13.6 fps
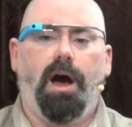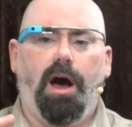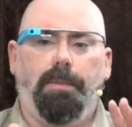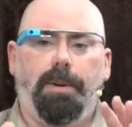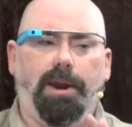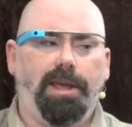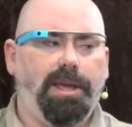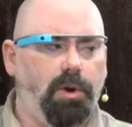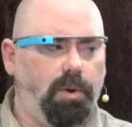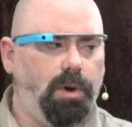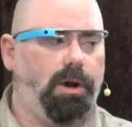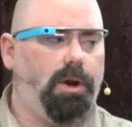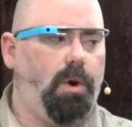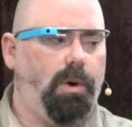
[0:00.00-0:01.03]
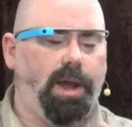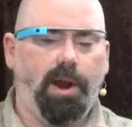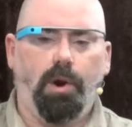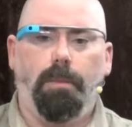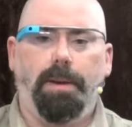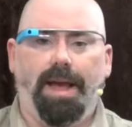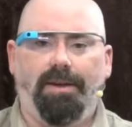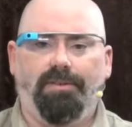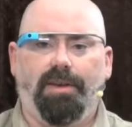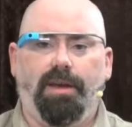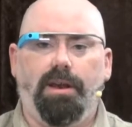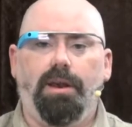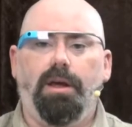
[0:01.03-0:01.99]
About a year ago, Carol
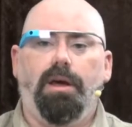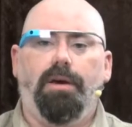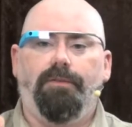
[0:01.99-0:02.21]
Baskin